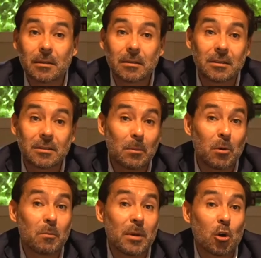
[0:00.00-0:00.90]
and there
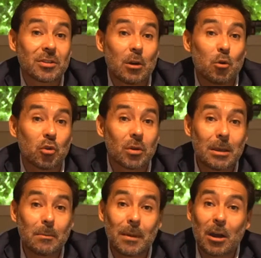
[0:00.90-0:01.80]
were improvements
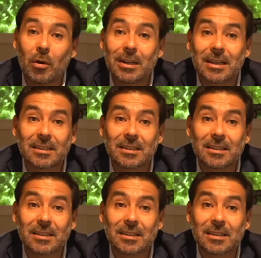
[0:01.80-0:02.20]
in that